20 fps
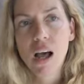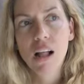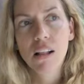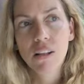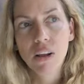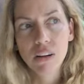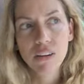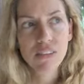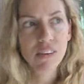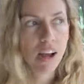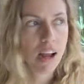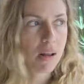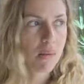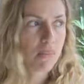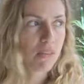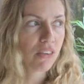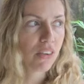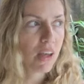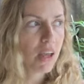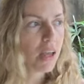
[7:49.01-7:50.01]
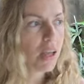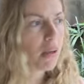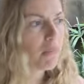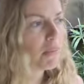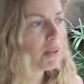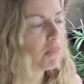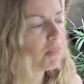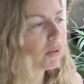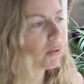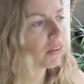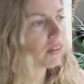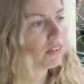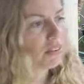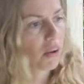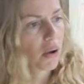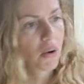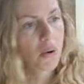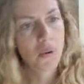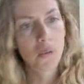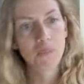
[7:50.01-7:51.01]
A lot of times people are
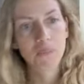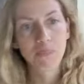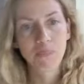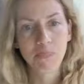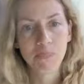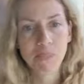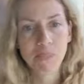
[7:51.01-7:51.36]
so